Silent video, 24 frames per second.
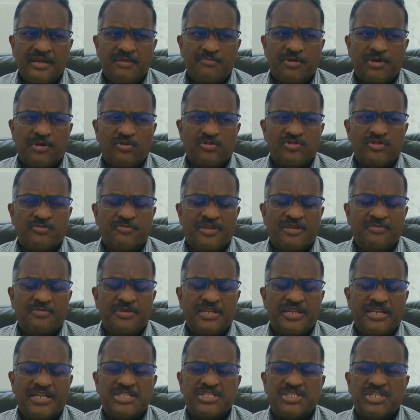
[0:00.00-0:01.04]
but also
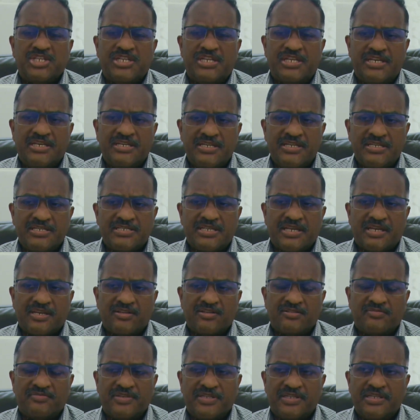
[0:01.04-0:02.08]
maybe an engineering
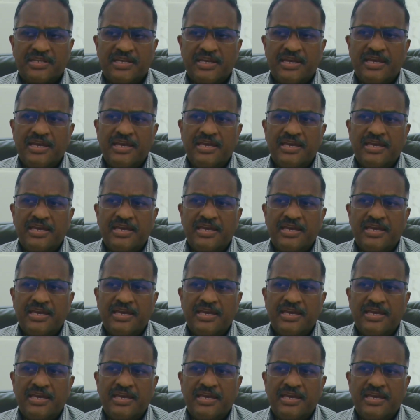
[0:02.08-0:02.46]
side of it,